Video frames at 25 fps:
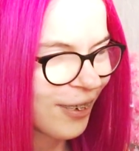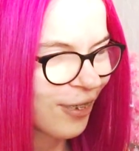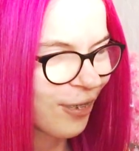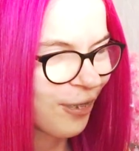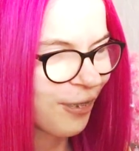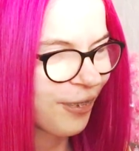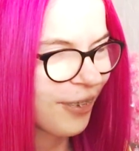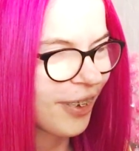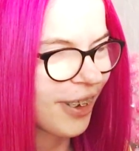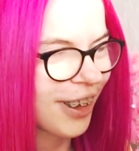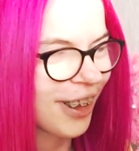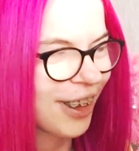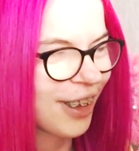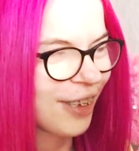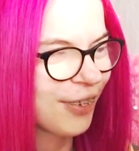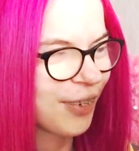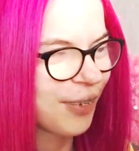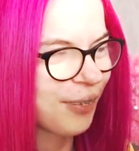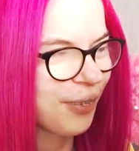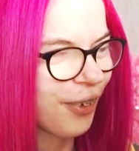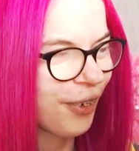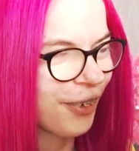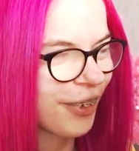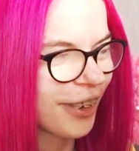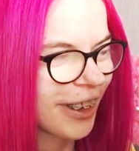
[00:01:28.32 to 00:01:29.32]
Wow,
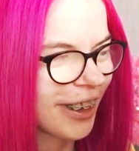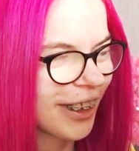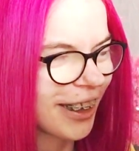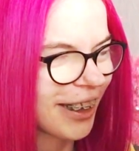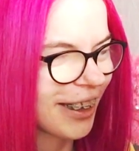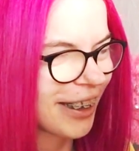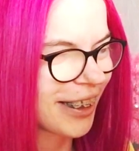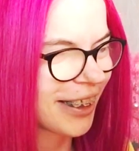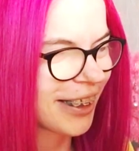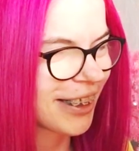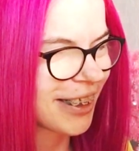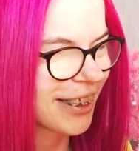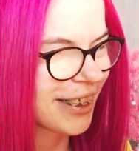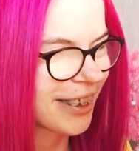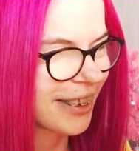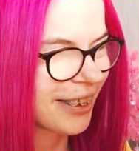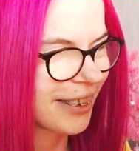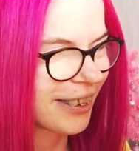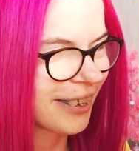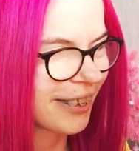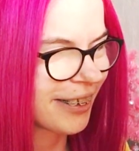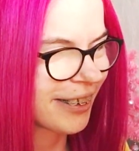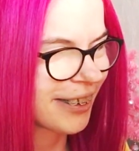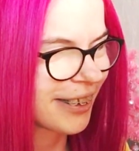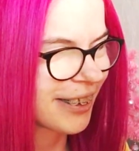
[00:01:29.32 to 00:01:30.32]
I'm already getting
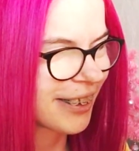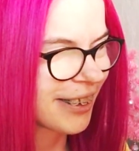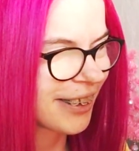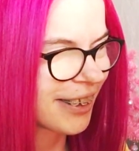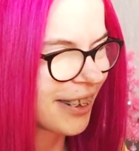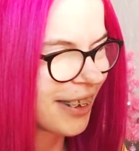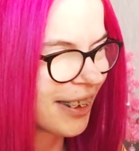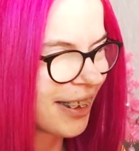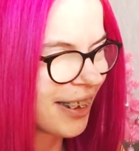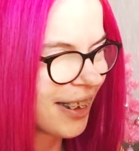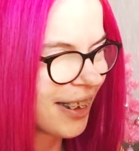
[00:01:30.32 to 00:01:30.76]
chills.